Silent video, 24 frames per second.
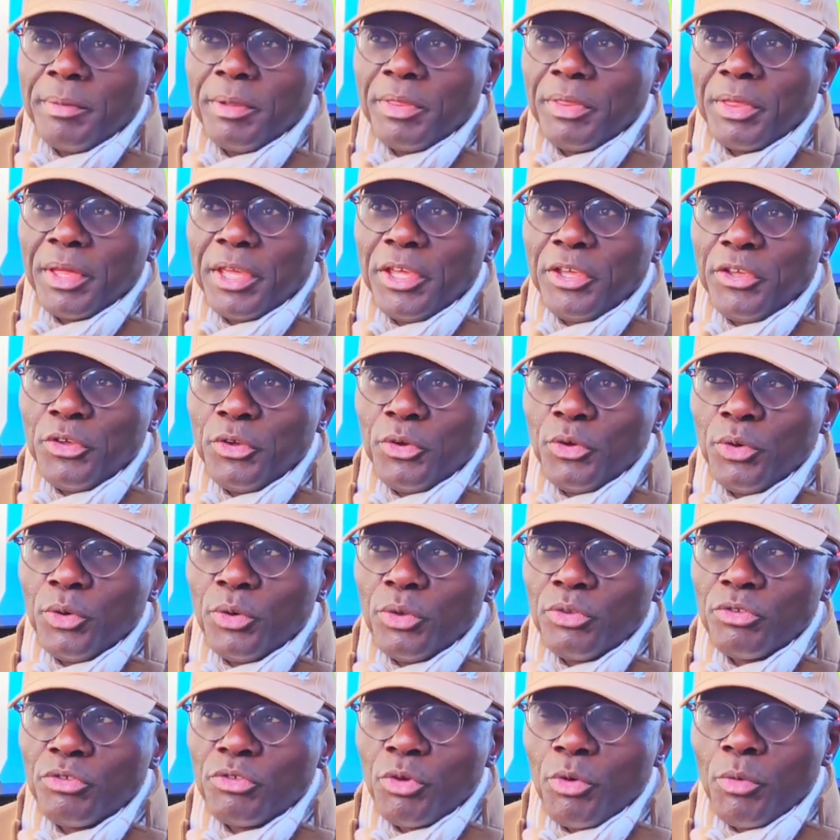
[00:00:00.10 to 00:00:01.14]
Thank you.
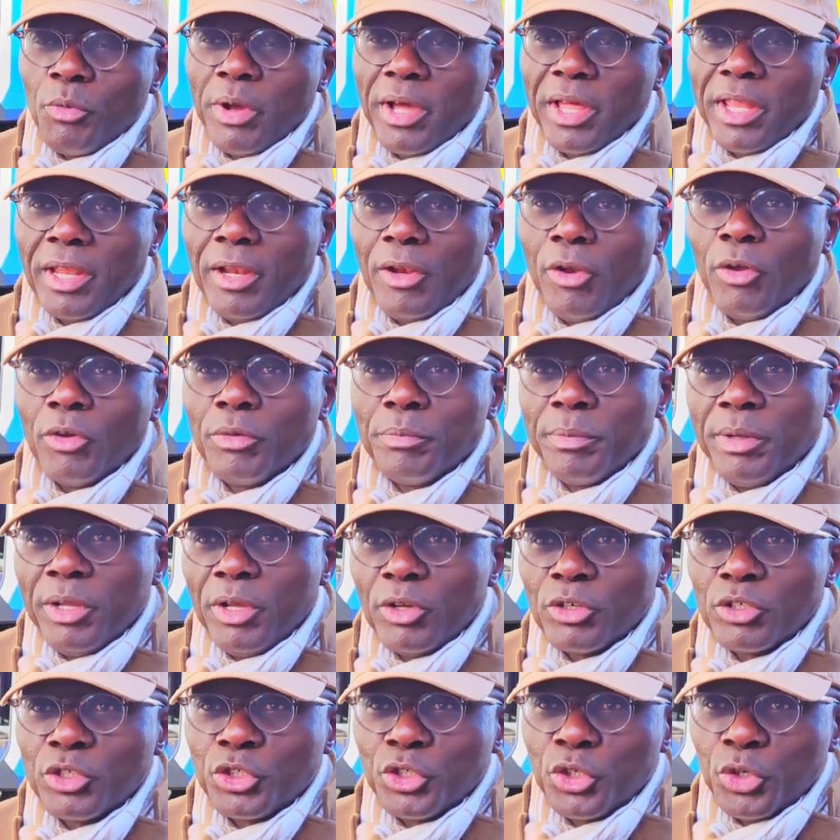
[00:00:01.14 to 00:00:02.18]
So we're the Lord
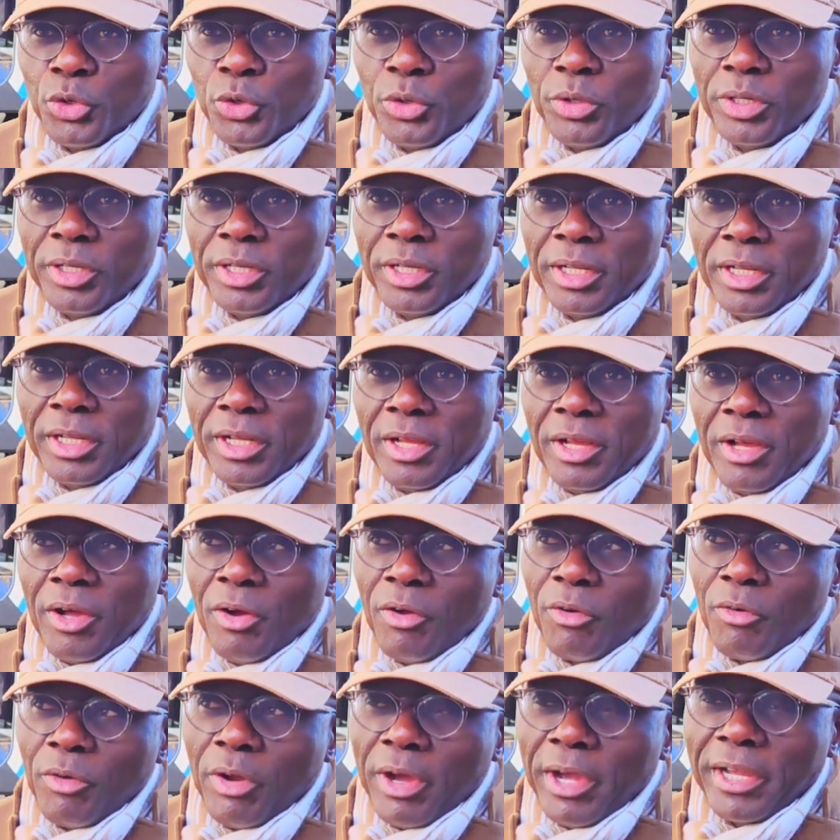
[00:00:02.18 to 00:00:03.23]
Mayor Show,
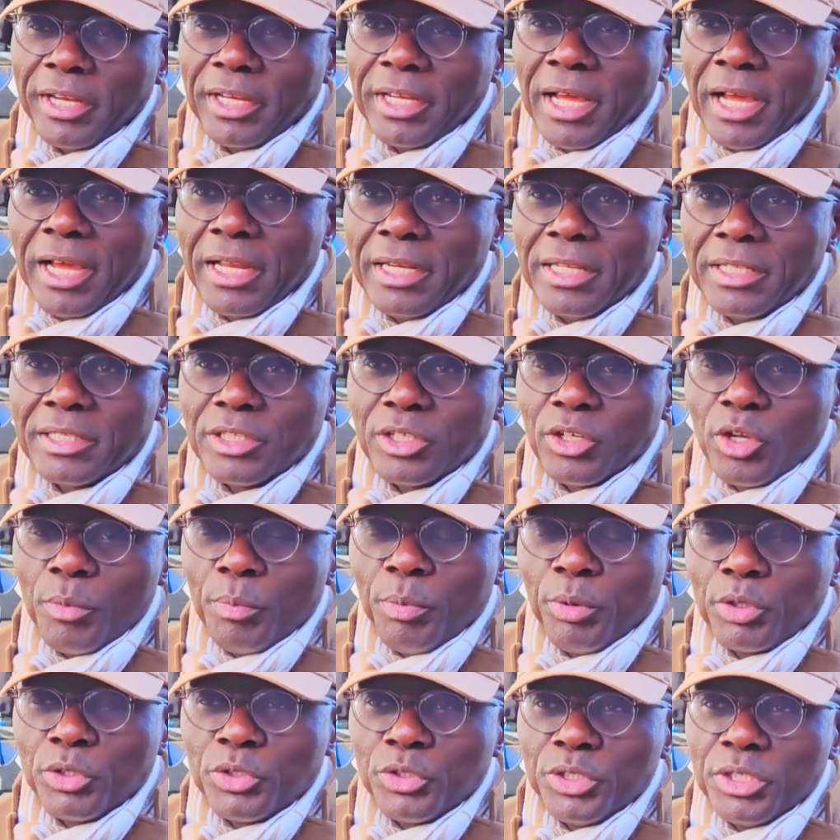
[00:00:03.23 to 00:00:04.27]
right? And it's an
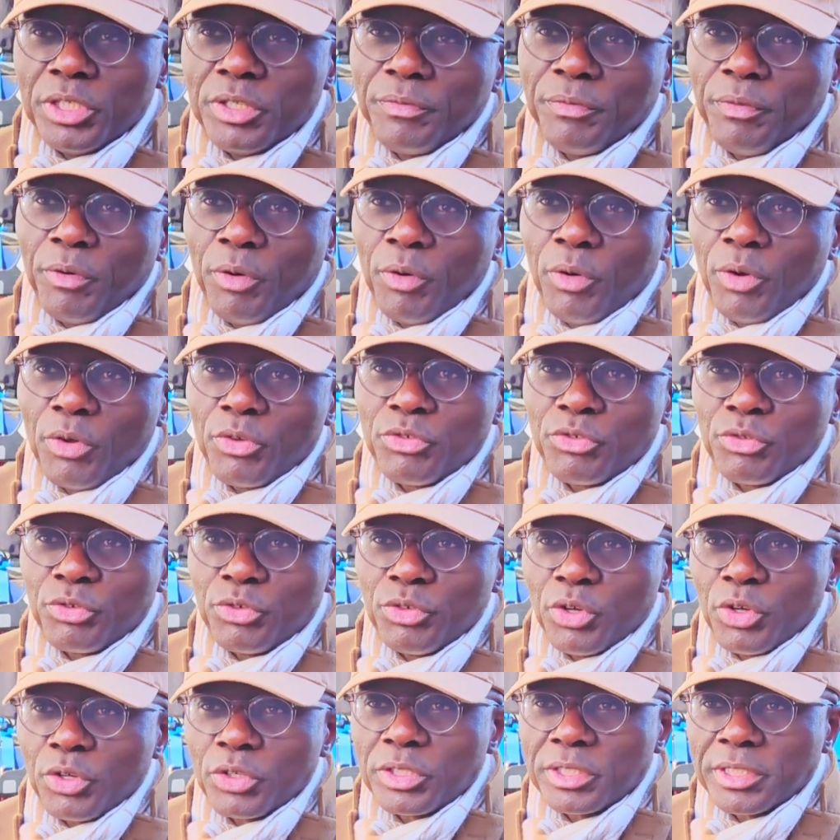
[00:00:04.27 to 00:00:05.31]
opportunity for us to
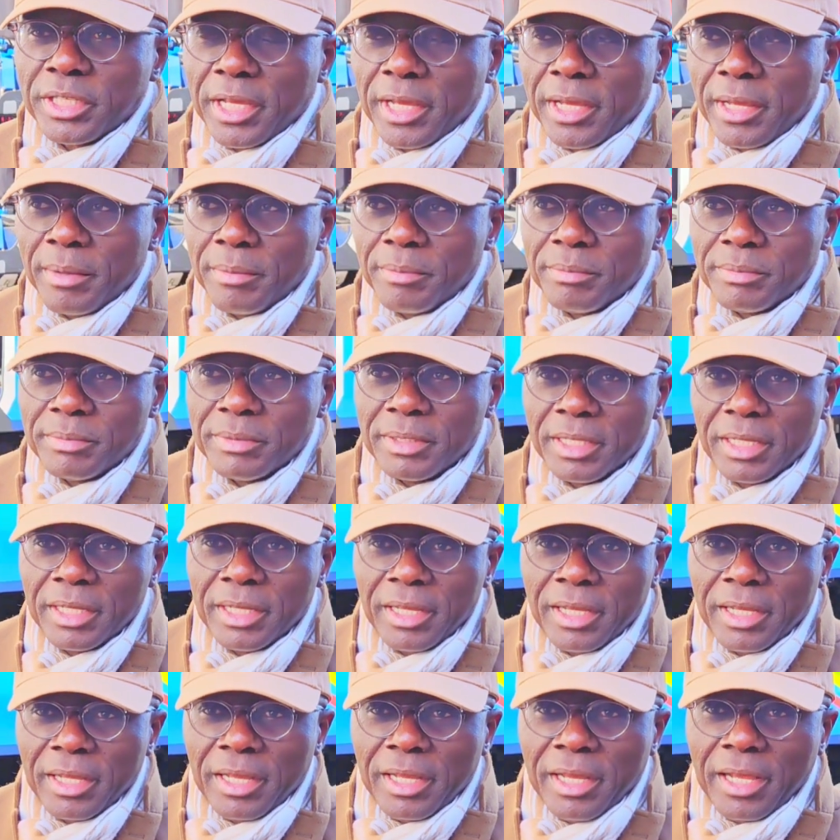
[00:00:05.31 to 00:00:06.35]
just um,
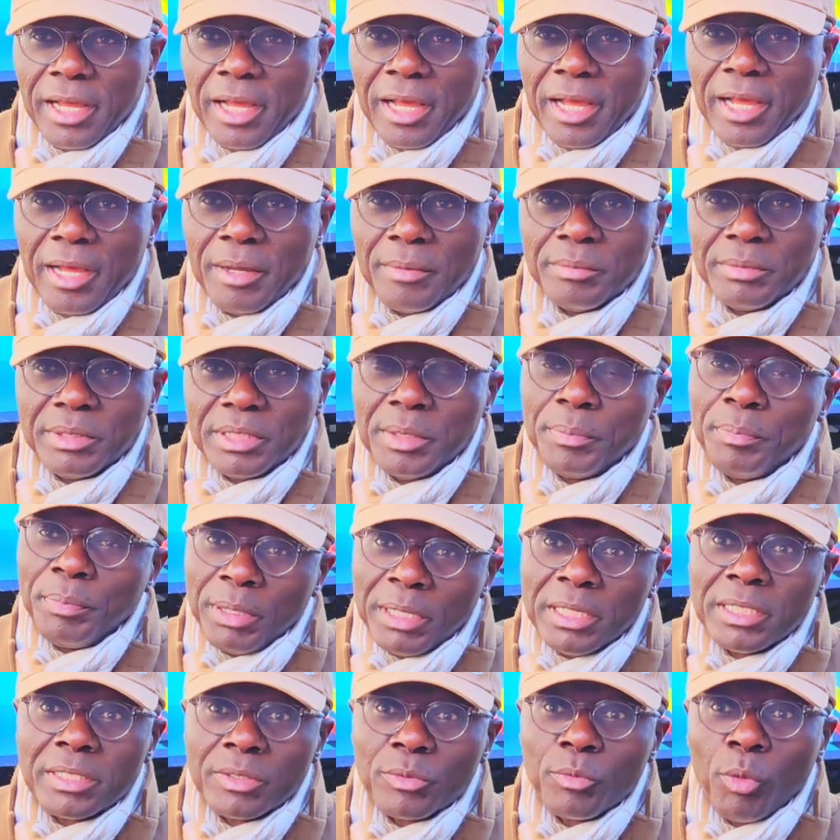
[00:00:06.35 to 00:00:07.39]
um,
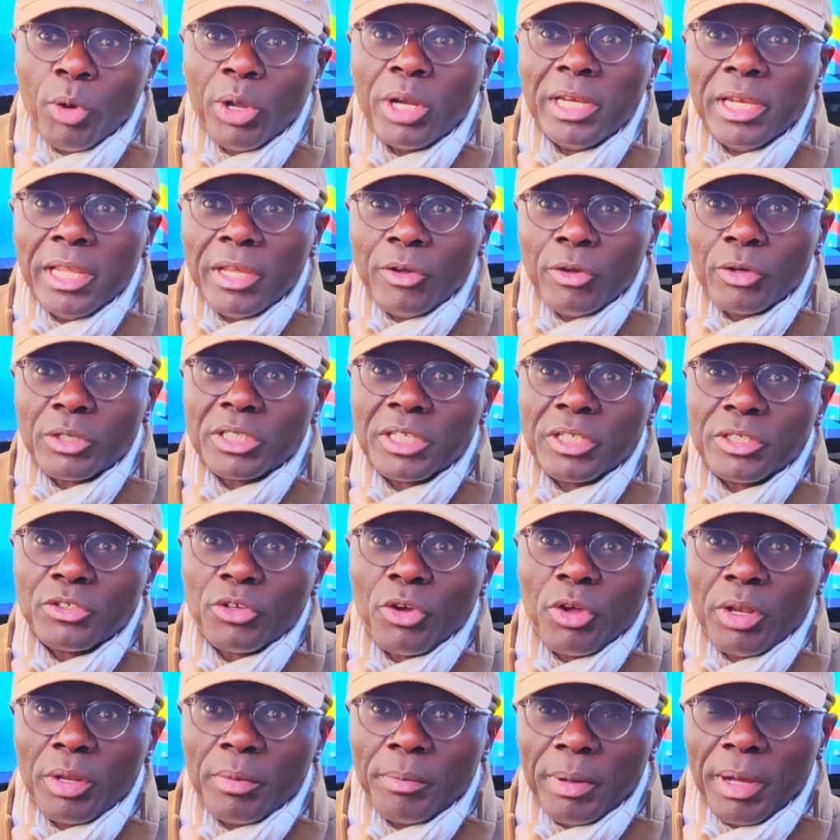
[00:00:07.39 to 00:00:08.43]
depict what Lagos it's
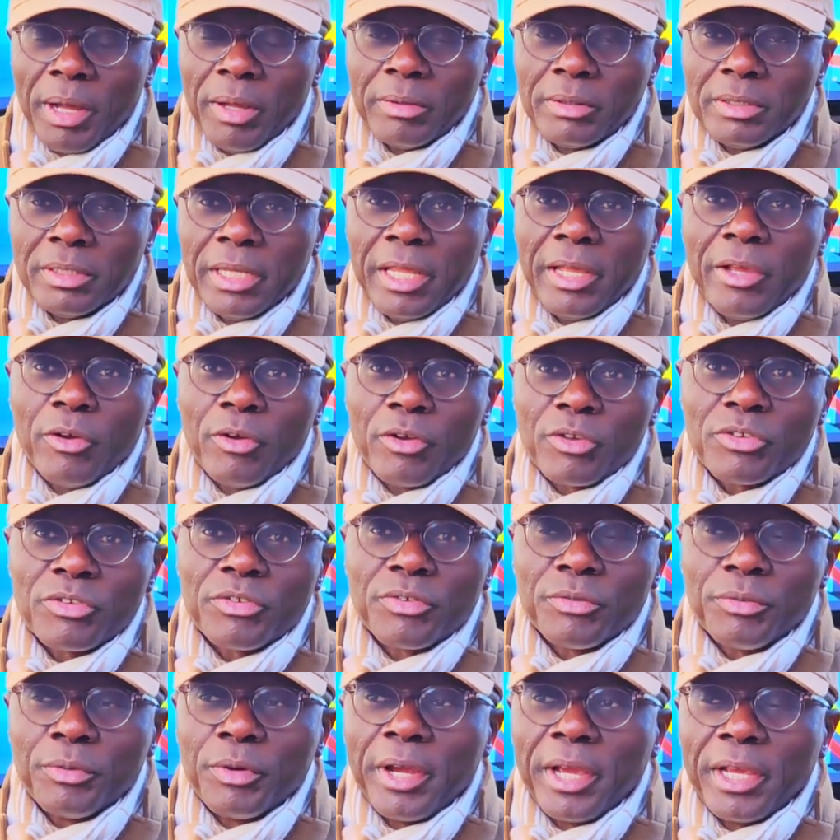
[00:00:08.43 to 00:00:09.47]
all about.
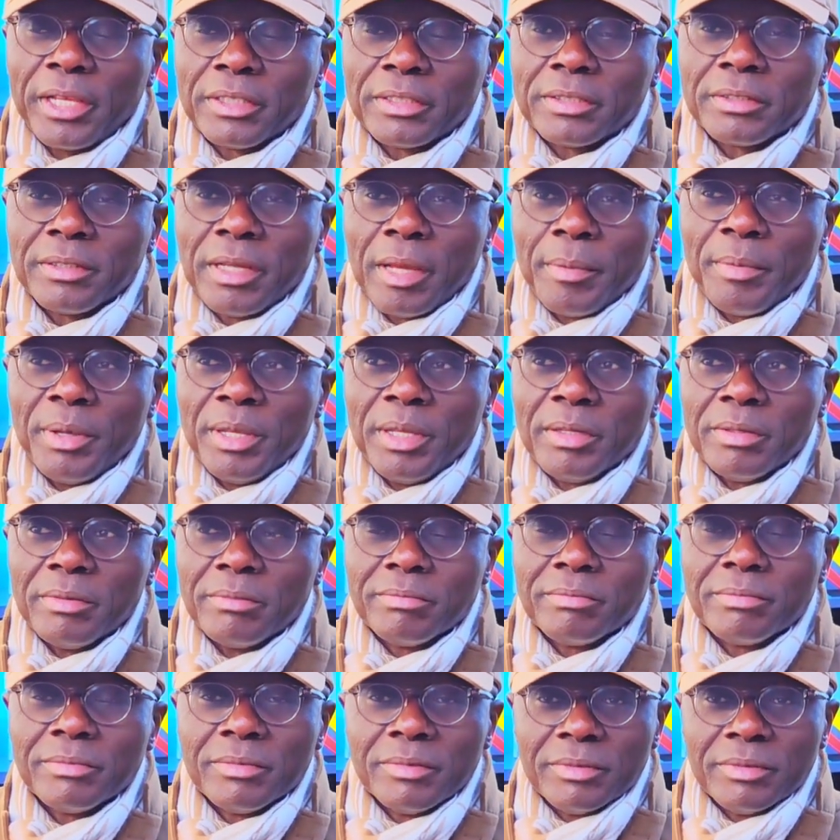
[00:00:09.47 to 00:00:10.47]
Lagos, for ex I mean,